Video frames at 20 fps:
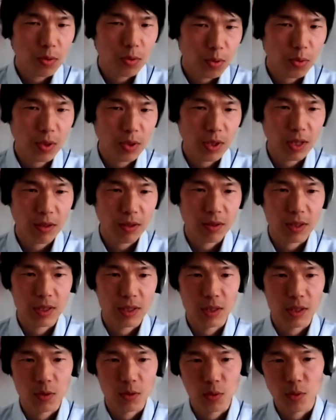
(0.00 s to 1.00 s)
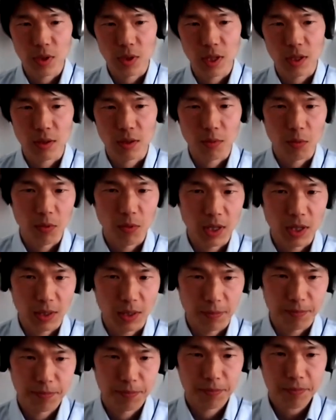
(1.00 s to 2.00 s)
2000 and
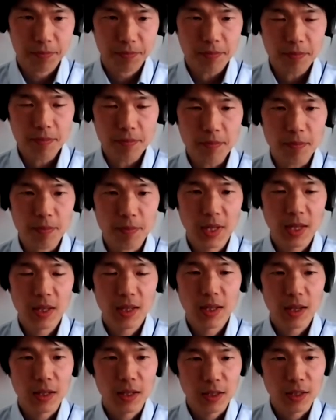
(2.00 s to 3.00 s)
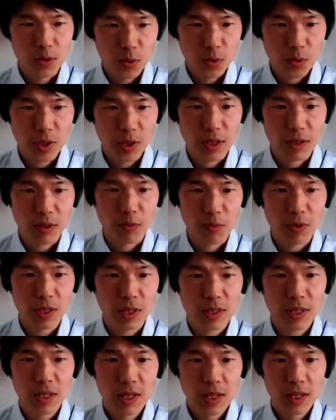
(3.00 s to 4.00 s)
2001. And in
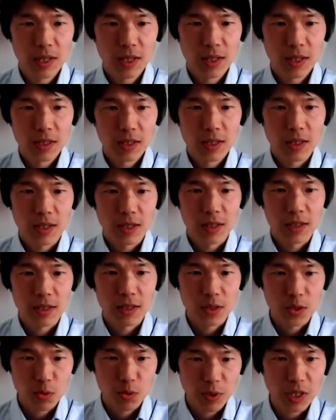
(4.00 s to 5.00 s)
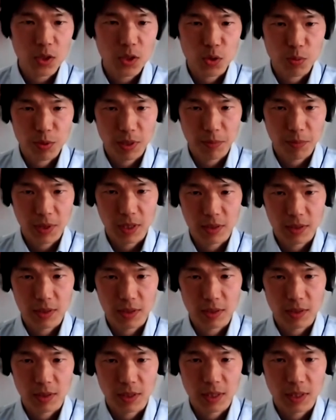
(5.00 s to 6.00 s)
2001, the Swedish Prime
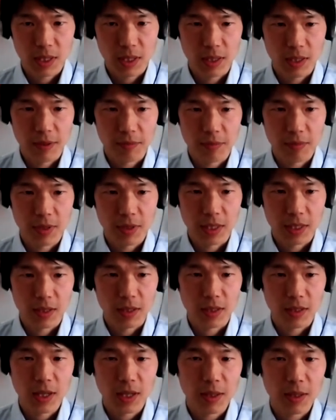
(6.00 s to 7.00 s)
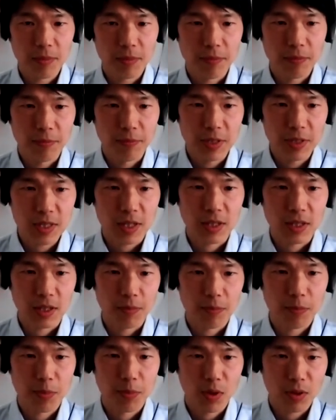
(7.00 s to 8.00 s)
Minister at the time
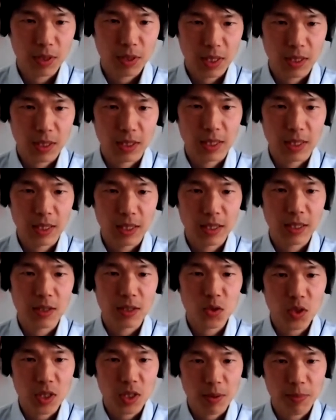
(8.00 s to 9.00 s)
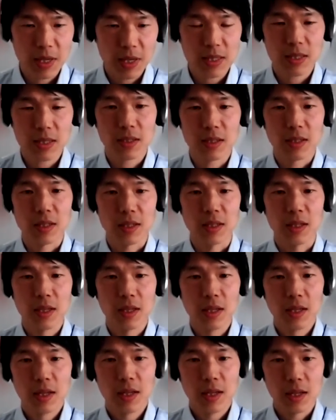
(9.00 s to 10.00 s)
visited Pyongyang in his capacity
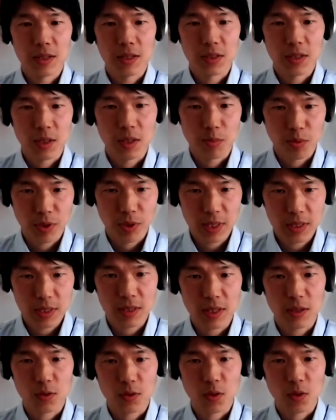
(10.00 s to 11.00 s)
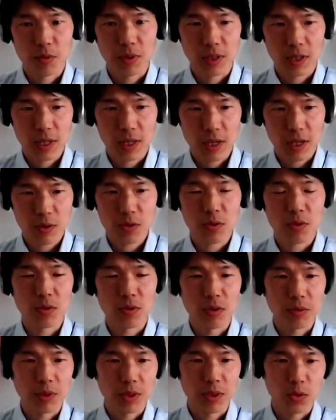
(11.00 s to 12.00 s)
as the President of the
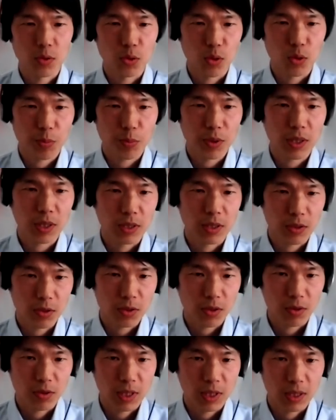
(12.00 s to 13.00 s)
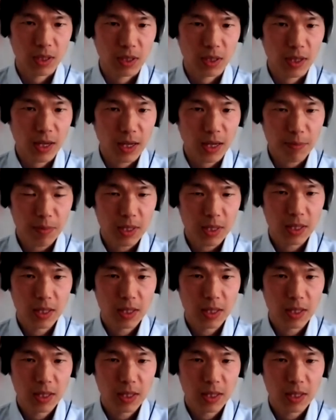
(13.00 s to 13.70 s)
Council of the European Union at the time,